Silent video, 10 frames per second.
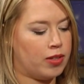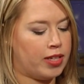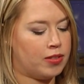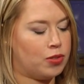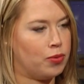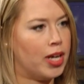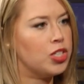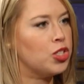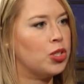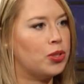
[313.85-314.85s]
like
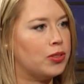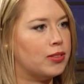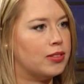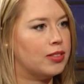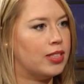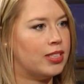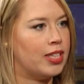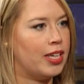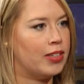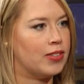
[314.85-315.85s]
directional
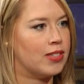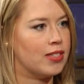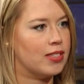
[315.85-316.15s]
indicators.